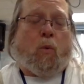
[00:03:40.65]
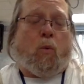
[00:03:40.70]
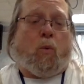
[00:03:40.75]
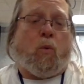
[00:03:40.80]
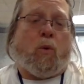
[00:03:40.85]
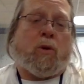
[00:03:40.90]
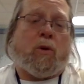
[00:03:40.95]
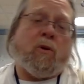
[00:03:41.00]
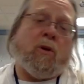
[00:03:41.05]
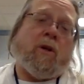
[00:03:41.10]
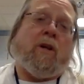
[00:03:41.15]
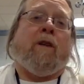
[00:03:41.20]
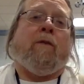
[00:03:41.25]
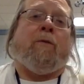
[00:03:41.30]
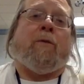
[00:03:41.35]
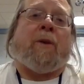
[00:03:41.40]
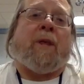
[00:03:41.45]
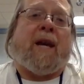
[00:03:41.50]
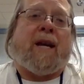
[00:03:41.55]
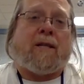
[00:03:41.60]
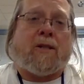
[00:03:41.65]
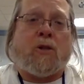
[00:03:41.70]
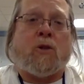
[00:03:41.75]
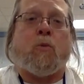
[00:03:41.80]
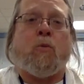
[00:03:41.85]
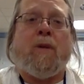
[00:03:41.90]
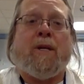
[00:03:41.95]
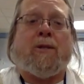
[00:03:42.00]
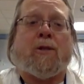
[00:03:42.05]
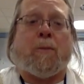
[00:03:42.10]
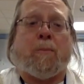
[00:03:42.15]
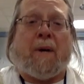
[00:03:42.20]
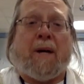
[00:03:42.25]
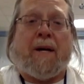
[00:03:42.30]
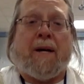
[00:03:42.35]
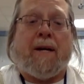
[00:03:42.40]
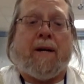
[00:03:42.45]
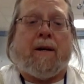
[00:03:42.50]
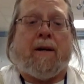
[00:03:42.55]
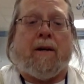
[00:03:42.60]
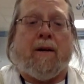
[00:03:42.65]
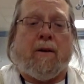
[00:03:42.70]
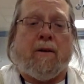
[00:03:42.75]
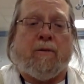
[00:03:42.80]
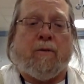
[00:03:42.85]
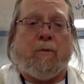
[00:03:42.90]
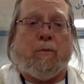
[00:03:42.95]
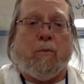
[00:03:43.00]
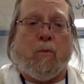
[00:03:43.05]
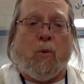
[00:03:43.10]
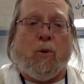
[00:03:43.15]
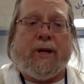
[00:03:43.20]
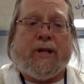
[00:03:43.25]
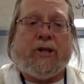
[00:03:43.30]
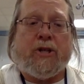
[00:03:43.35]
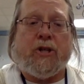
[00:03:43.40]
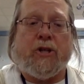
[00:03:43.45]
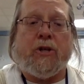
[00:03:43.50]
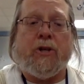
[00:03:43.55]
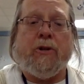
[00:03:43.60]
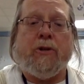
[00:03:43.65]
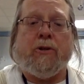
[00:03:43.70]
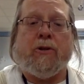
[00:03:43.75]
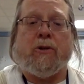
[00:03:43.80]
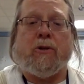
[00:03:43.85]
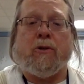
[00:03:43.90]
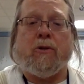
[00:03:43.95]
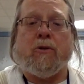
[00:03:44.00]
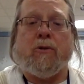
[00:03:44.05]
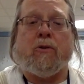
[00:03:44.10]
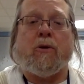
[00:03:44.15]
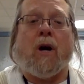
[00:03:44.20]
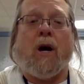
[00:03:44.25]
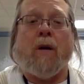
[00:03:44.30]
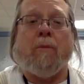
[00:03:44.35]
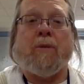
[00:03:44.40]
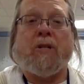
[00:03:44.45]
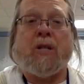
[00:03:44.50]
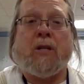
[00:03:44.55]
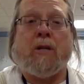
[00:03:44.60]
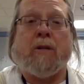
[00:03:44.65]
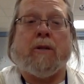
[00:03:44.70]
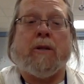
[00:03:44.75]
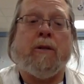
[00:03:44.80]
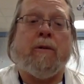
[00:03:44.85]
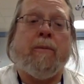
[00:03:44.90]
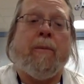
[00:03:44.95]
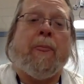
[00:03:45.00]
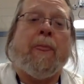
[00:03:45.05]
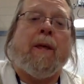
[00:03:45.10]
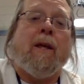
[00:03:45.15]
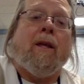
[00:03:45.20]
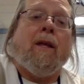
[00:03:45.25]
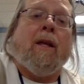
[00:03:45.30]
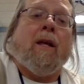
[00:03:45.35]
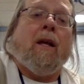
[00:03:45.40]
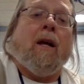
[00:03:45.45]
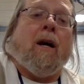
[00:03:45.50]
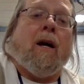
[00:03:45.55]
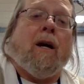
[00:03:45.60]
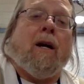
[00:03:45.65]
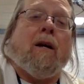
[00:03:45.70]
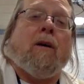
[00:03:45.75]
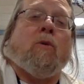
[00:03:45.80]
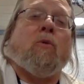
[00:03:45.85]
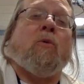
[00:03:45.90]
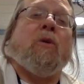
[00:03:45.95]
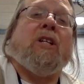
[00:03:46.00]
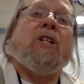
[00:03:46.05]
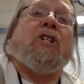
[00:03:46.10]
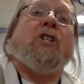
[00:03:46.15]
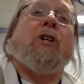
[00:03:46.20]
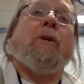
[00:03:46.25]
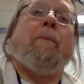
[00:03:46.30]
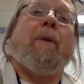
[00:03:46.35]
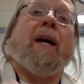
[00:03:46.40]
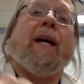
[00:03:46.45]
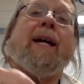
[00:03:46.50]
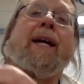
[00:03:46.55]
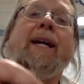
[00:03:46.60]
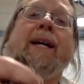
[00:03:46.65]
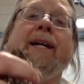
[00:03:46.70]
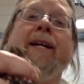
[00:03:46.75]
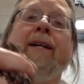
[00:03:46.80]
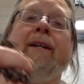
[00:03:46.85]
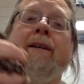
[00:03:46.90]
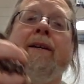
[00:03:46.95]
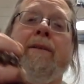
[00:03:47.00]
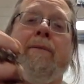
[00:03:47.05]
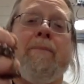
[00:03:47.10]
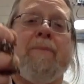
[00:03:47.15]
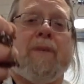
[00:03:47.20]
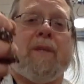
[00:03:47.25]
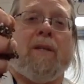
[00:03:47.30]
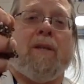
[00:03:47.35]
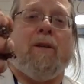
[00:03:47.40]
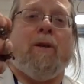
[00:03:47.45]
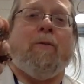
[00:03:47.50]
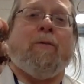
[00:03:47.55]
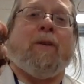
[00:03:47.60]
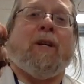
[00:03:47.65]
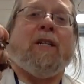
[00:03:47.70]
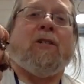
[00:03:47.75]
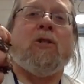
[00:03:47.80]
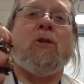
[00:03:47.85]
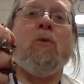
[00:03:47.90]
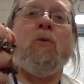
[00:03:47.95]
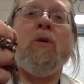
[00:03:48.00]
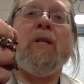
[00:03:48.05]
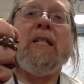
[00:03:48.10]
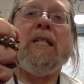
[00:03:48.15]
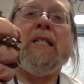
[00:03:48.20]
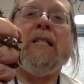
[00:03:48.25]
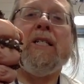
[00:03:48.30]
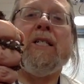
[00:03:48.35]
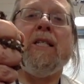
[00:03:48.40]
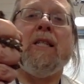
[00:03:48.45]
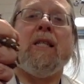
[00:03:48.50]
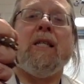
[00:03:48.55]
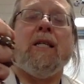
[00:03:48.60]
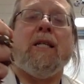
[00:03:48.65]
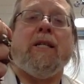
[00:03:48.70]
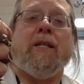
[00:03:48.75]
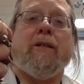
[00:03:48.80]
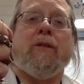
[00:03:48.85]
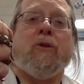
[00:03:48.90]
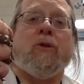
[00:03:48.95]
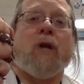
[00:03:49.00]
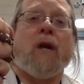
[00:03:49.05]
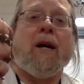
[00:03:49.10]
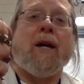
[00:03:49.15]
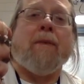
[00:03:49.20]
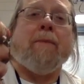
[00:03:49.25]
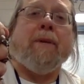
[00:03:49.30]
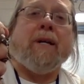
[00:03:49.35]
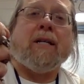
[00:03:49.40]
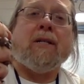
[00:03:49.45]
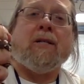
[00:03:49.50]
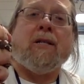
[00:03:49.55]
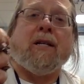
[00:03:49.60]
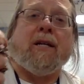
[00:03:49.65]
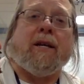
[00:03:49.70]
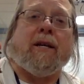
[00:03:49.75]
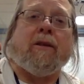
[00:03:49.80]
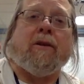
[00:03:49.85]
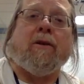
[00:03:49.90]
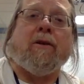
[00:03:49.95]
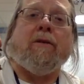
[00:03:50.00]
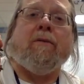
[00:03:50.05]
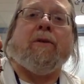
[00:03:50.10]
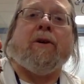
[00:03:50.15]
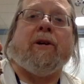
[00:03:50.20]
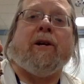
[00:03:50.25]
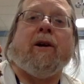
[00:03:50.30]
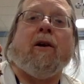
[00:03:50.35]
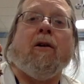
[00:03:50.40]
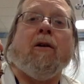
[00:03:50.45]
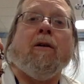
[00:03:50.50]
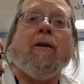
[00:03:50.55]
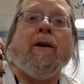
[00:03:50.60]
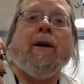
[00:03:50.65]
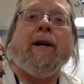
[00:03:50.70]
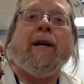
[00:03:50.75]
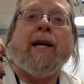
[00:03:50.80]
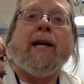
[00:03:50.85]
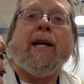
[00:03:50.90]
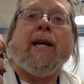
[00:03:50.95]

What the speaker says: We're looking for that sweet spot of moisture to dry material. I'll reach in my hand. If I squeeze the dry mix together very hard